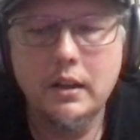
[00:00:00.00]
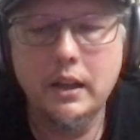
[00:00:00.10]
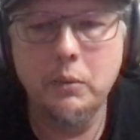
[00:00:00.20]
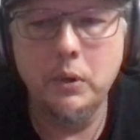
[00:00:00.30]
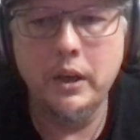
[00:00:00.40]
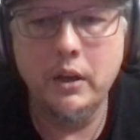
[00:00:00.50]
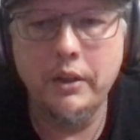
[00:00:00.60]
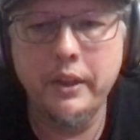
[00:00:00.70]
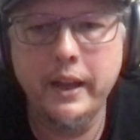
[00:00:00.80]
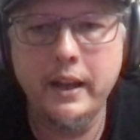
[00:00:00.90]
went
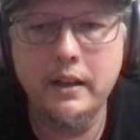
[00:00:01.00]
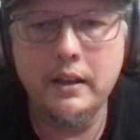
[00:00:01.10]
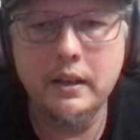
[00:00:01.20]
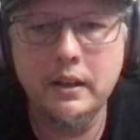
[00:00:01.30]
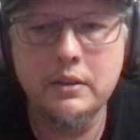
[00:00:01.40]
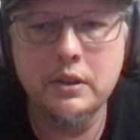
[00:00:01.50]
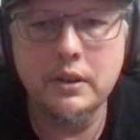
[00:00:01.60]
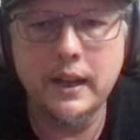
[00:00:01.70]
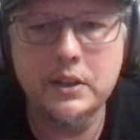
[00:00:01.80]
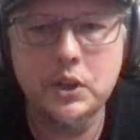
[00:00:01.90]
on that and took
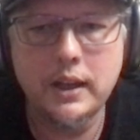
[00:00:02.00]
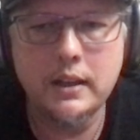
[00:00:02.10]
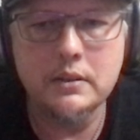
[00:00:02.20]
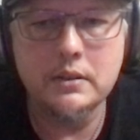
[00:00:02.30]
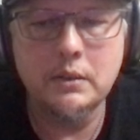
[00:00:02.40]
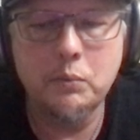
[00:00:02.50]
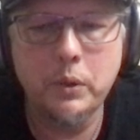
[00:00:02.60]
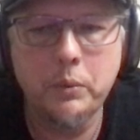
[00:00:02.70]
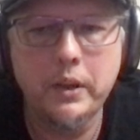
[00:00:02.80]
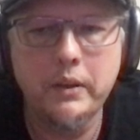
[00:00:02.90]
that chance. And
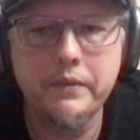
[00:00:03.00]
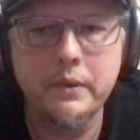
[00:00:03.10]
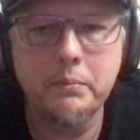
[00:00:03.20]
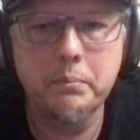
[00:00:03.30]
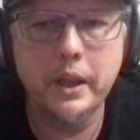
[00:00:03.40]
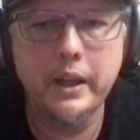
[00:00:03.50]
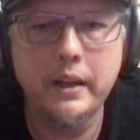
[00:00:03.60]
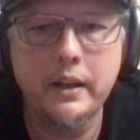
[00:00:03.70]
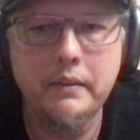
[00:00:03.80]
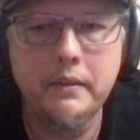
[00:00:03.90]
we went from
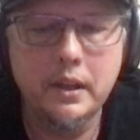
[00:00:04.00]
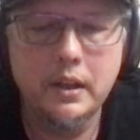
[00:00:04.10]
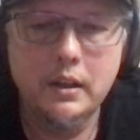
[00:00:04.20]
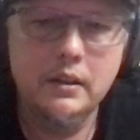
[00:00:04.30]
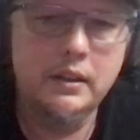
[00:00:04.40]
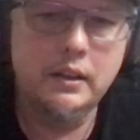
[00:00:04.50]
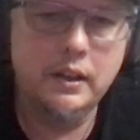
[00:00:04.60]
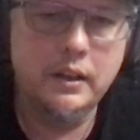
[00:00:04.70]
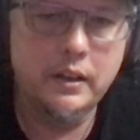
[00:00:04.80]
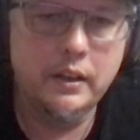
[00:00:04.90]
playing,
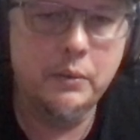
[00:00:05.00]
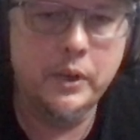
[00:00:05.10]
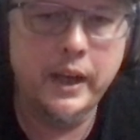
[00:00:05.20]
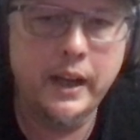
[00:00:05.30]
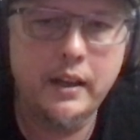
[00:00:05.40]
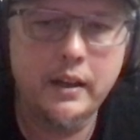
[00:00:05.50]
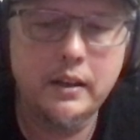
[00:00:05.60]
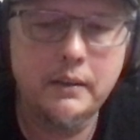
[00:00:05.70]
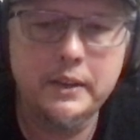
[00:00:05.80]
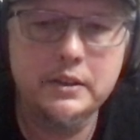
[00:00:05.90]
in
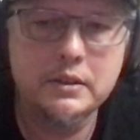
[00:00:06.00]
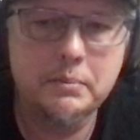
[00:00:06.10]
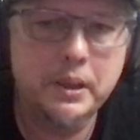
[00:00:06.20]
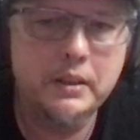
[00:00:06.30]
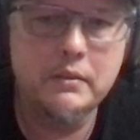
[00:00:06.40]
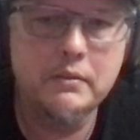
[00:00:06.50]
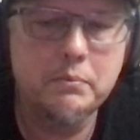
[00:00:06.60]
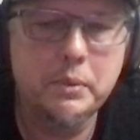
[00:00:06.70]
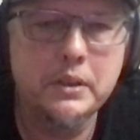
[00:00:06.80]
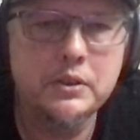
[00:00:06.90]
reality, I mean, just being
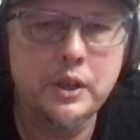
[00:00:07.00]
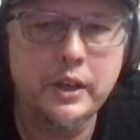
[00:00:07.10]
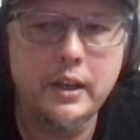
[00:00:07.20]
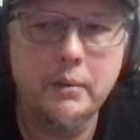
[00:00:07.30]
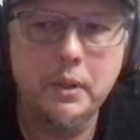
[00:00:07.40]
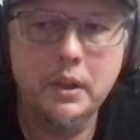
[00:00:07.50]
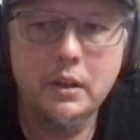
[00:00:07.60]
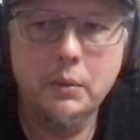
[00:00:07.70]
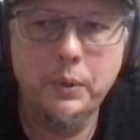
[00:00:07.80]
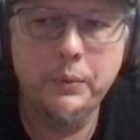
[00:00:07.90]
straight up,
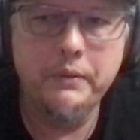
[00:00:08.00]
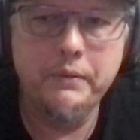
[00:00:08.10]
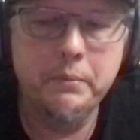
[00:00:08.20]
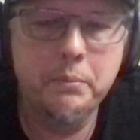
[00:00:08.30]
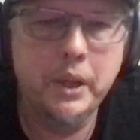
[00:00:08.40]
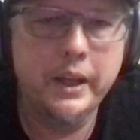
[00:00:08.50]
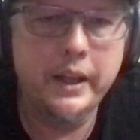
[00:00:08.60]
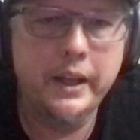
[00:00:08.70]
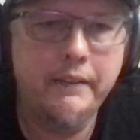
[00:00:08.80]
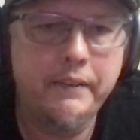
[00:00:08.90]
we went from playing
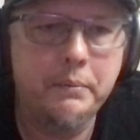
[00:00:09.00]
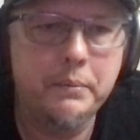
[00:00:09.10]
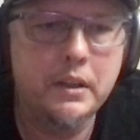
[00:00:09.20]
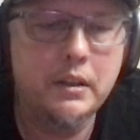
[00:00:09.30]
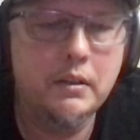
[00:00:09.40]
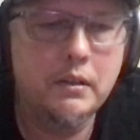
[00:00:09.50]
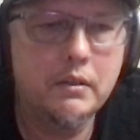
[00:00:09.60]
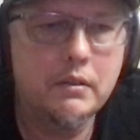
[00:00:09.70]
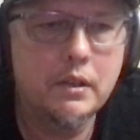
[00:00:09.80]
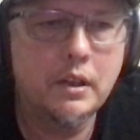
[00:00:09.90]
half empty
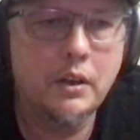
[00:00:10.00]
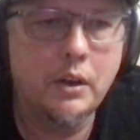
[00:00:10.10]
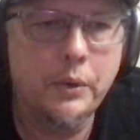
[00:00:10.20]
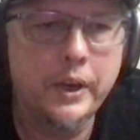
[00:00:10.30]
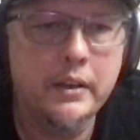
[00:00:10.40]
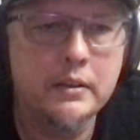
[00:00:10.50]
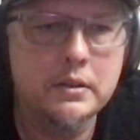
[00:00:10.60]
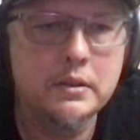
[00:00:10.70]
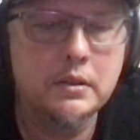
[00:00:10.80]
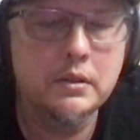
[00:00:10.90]
arenas
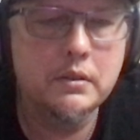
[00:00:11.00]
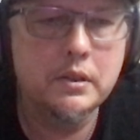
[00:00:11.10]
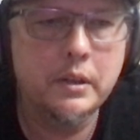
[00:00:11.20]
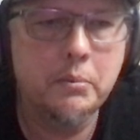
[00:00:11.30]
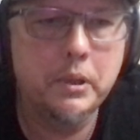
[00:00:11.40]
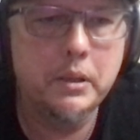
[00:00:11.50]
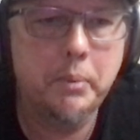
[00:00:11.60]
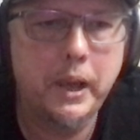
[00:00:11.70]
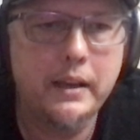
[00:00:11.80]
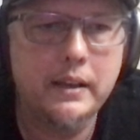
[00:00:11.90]
to them being
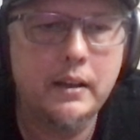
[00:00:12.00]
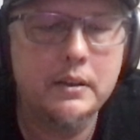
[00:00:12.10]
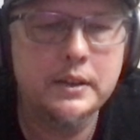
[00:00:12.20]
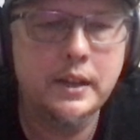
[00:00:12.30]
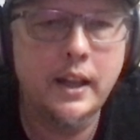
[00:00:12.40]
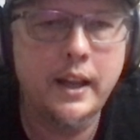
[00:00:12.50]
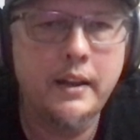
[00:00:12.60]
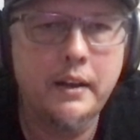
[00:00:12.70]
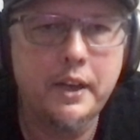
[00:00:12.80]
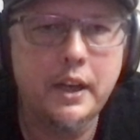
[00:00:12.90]
packed out and selling
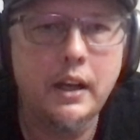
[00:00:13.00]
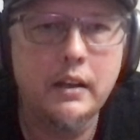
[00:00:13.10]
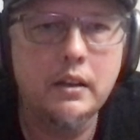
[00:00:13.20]
out every night.